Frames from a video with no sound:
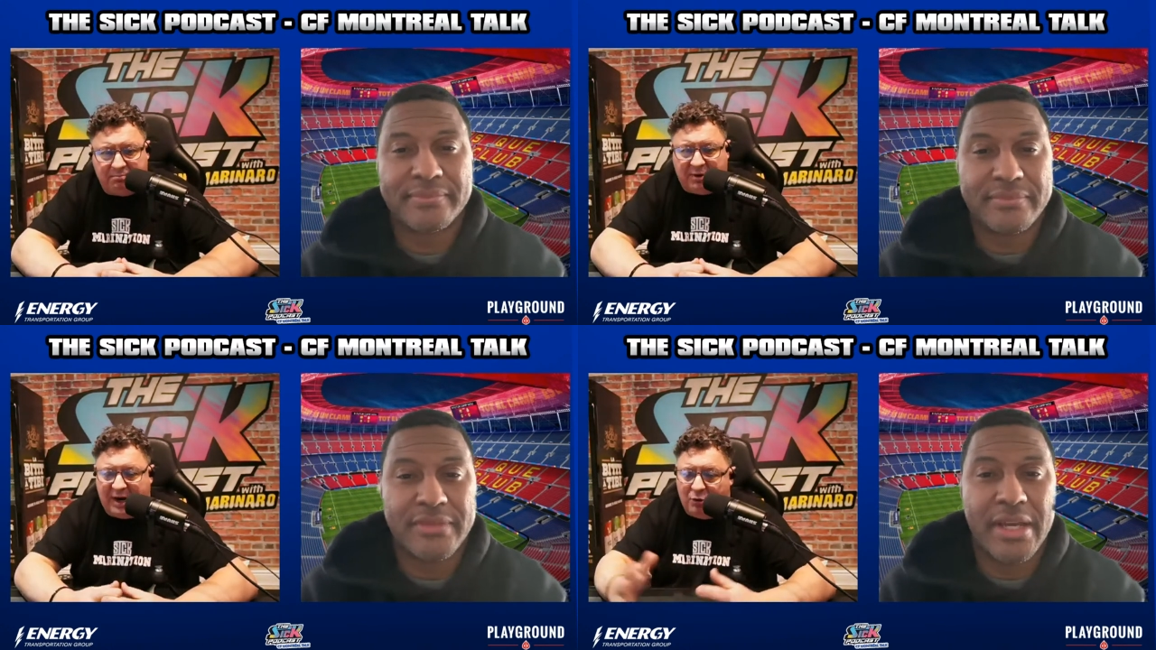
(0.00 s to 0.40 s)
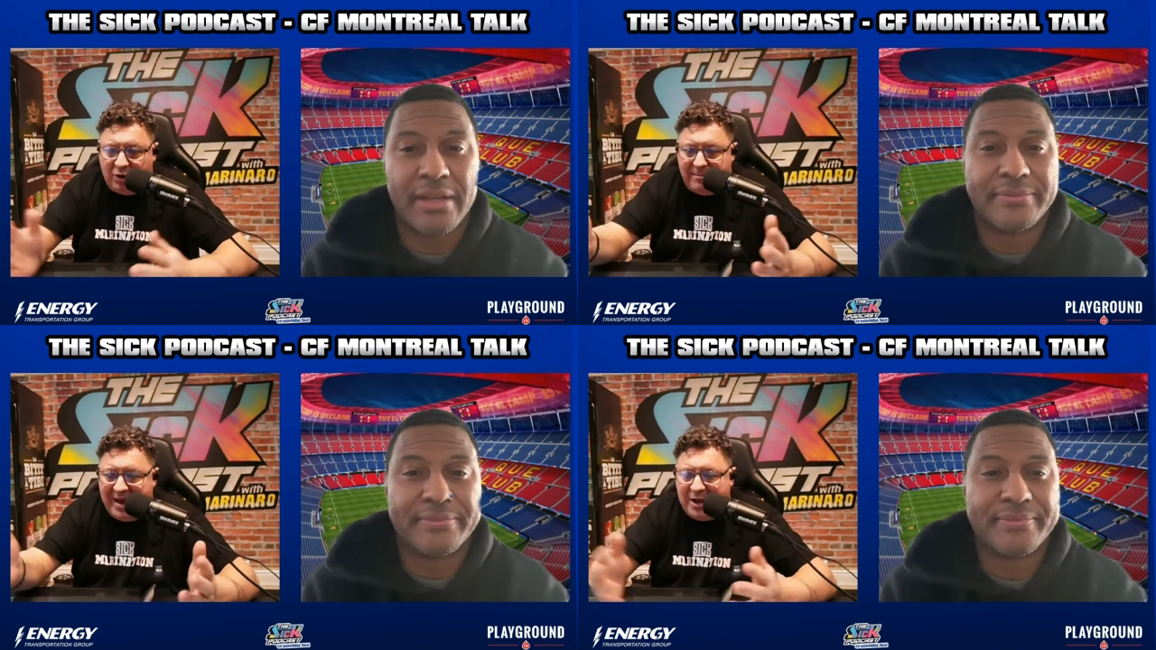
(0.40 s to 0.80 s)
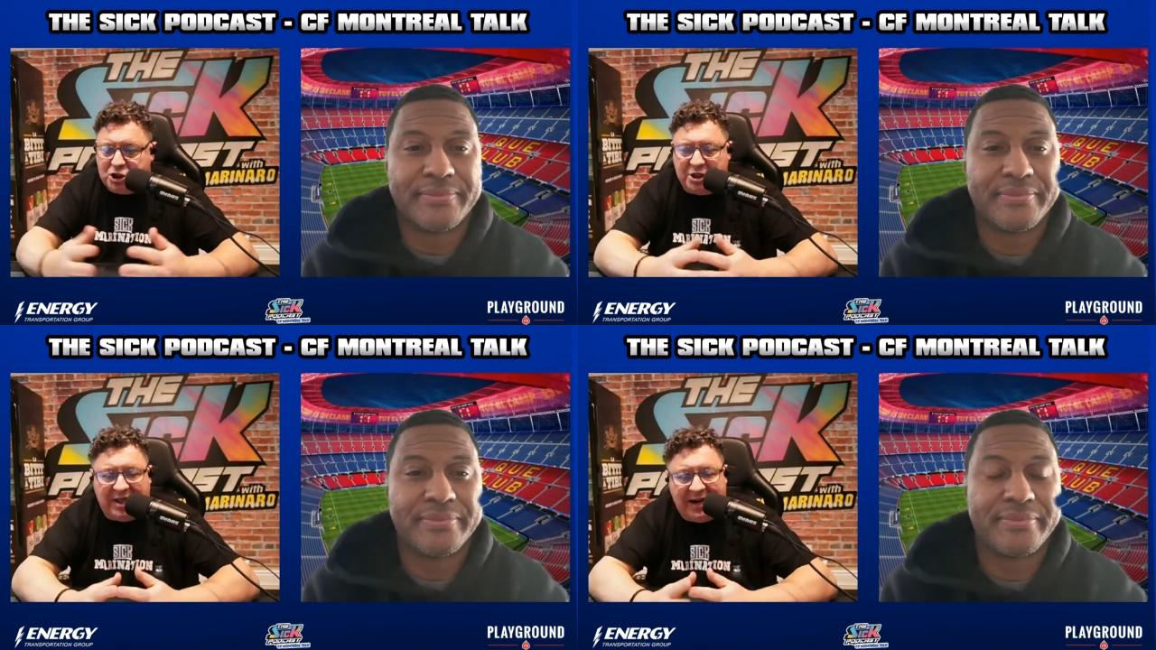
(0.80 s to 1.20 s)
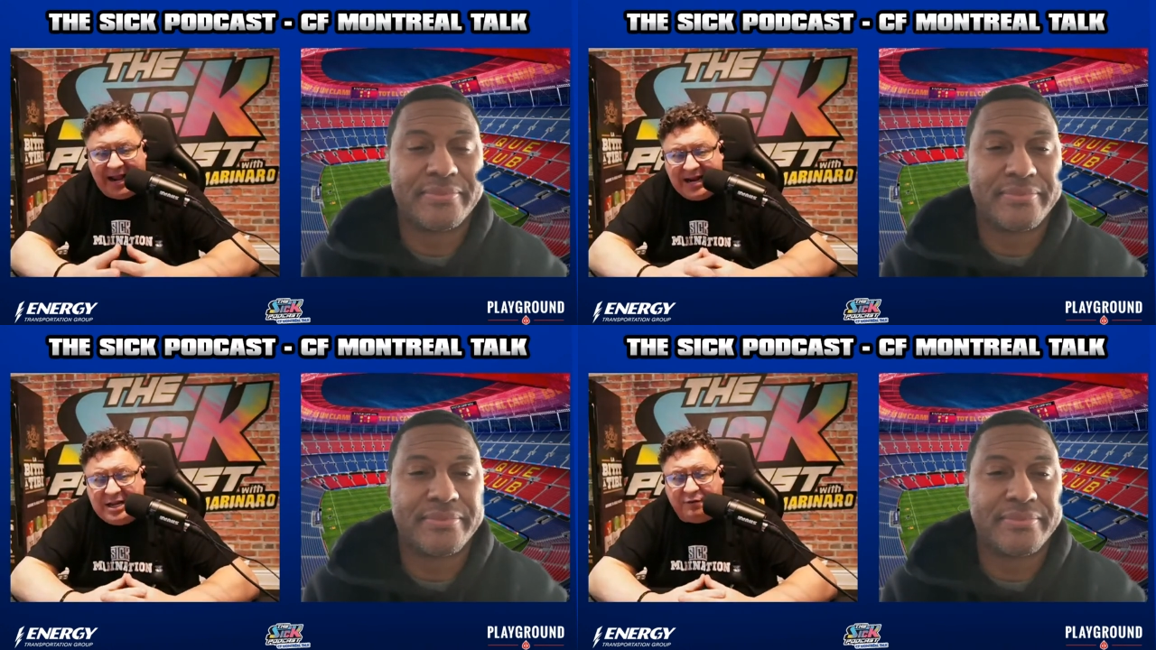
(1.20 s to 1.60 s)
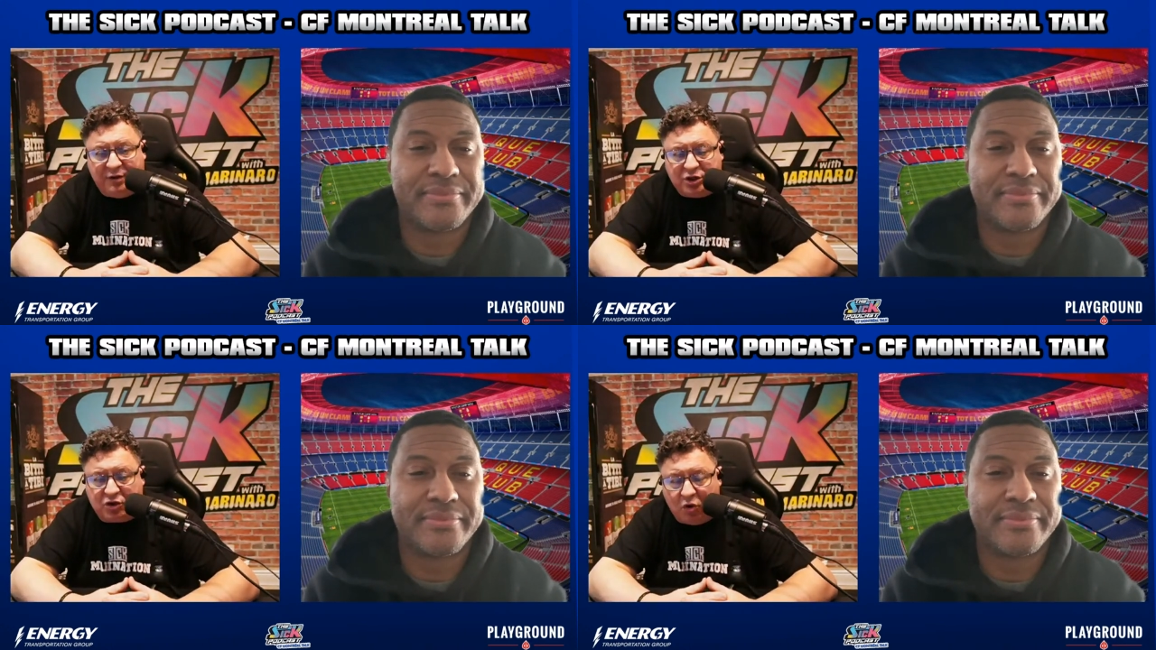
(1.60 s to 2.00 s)
Speaker 1: But yeah. I would imagine that any of
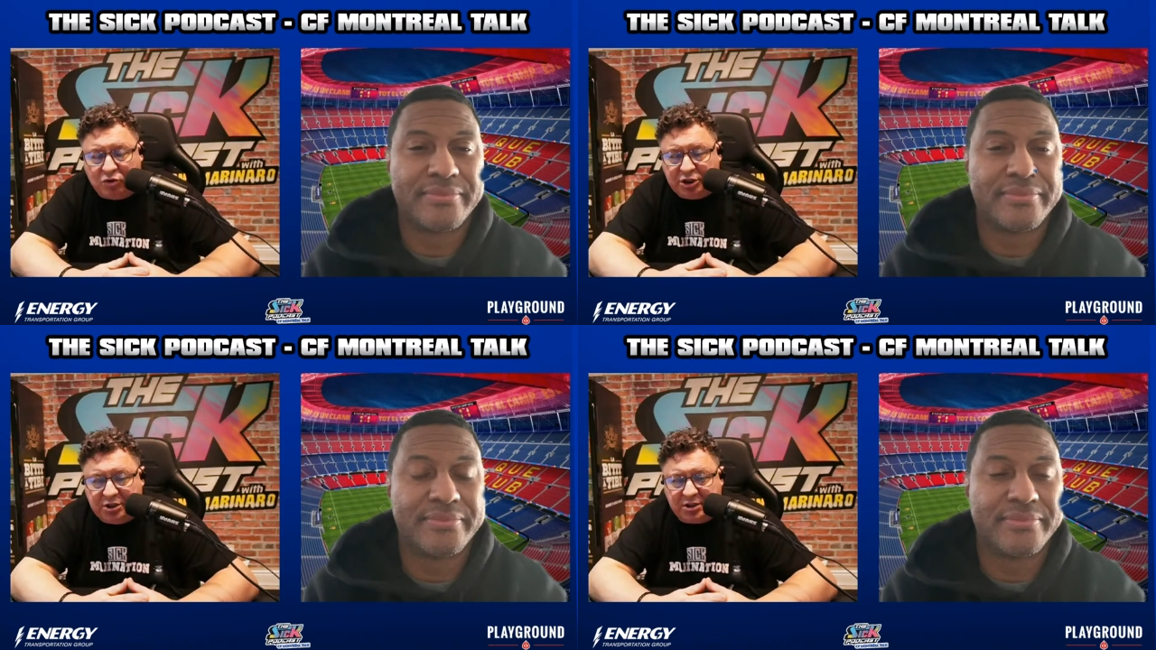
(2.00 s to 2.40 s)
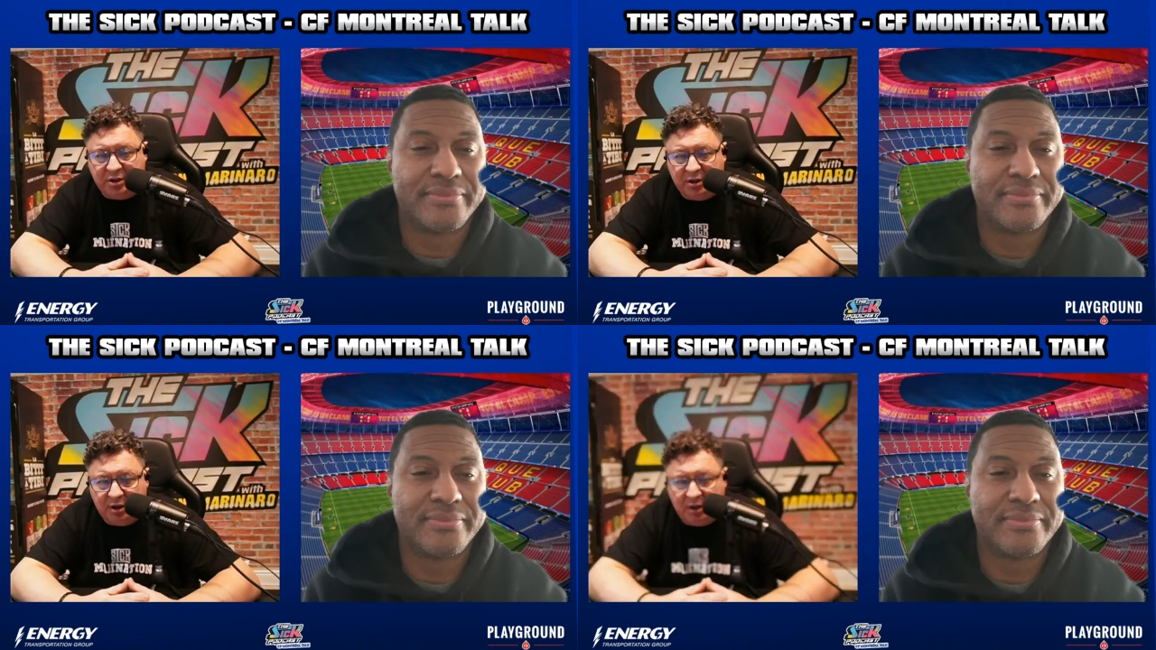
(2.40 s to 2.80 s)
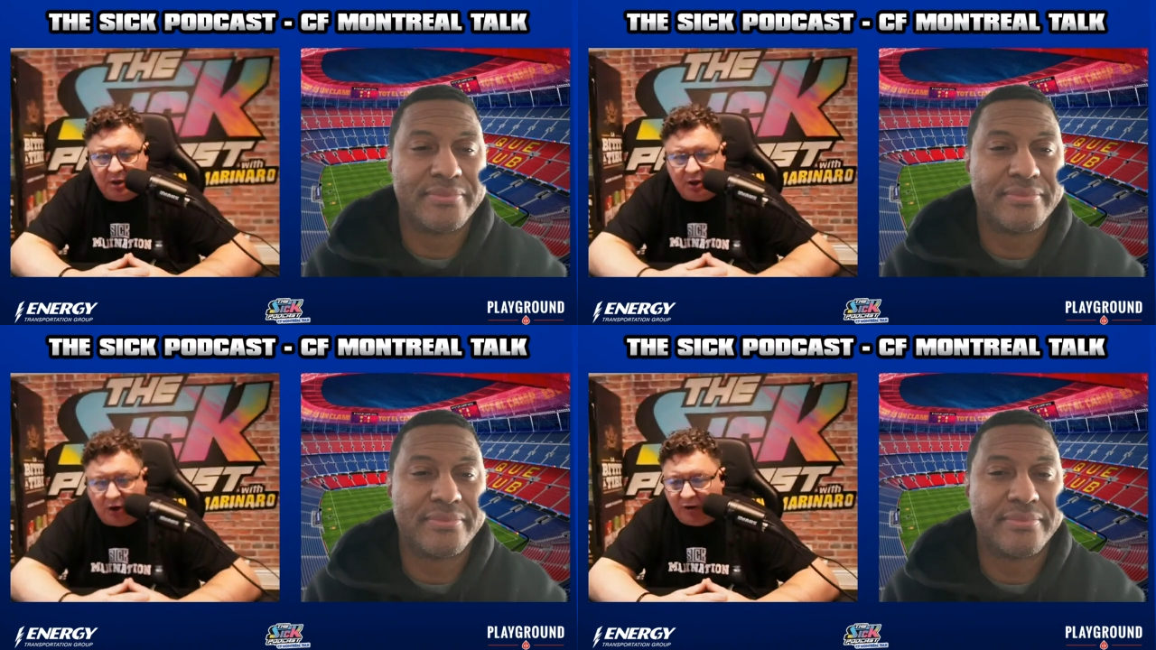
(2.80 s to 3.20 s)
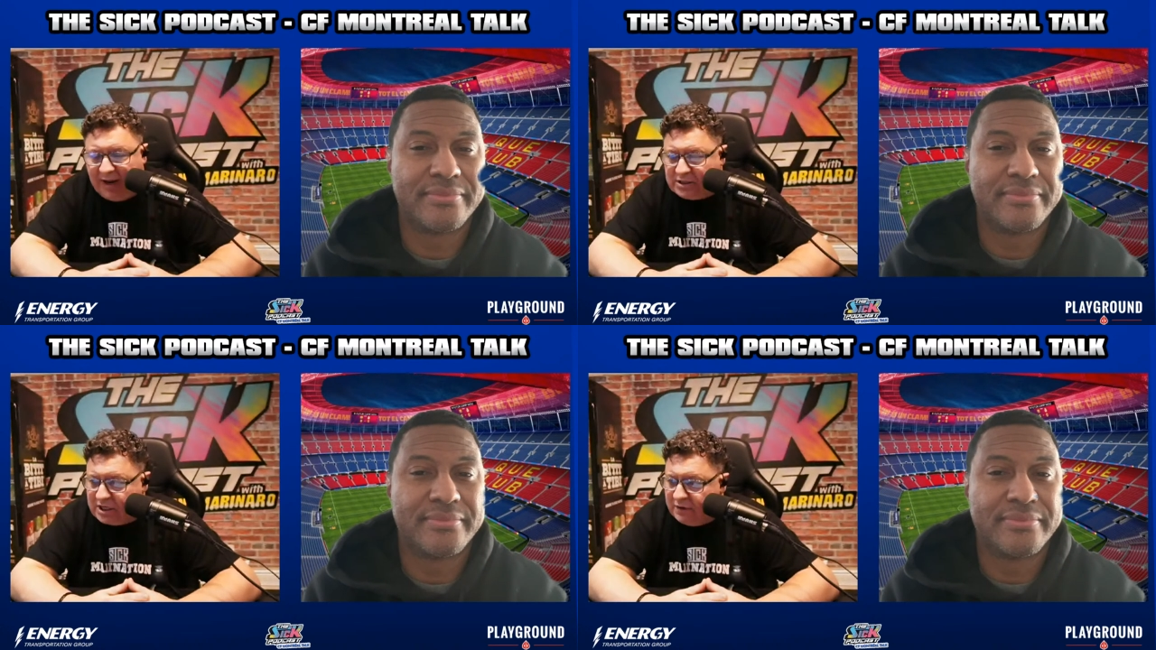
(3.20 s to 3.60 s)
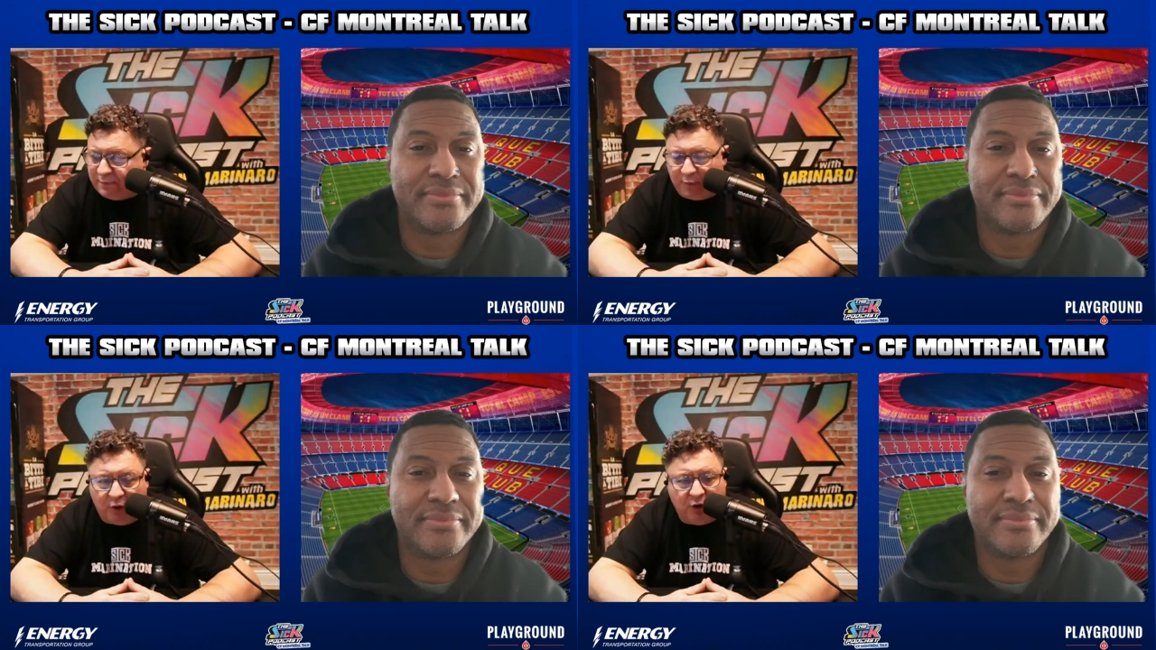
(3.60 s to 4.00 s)
these coaches are asking
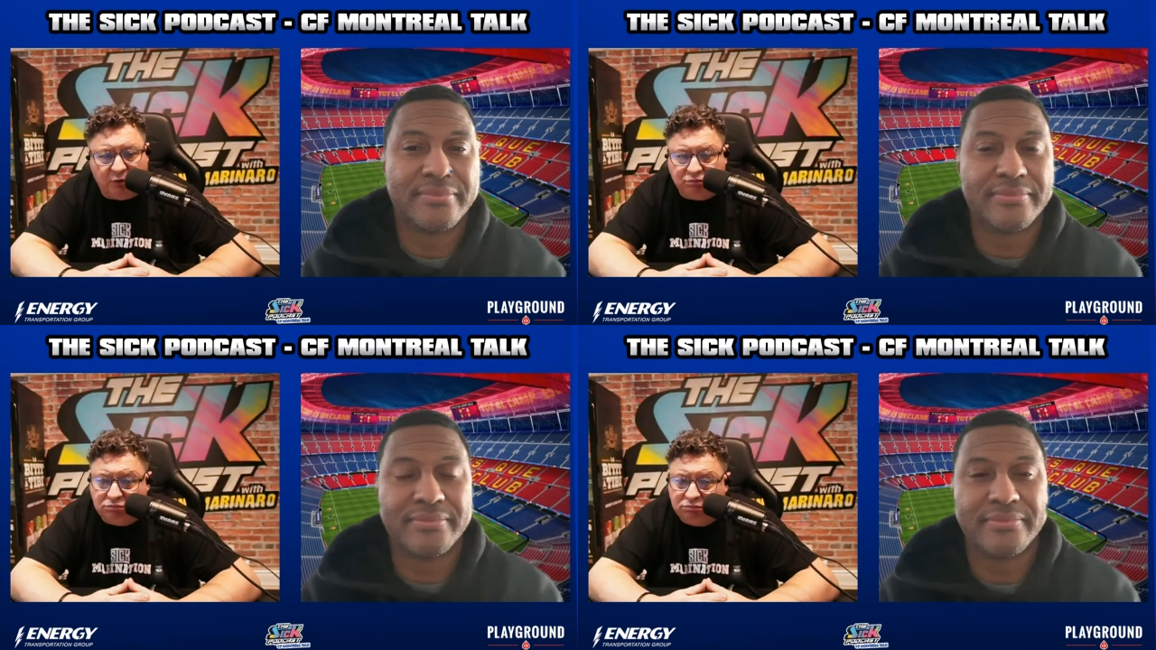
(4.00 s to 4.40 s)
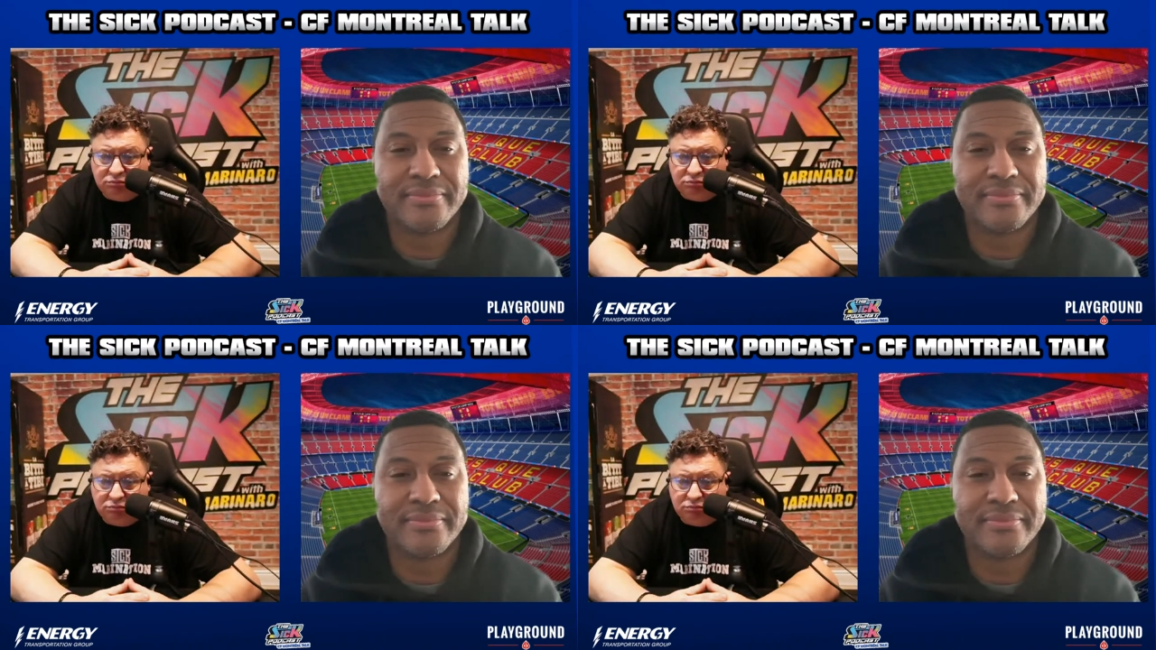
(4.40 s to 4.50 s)
for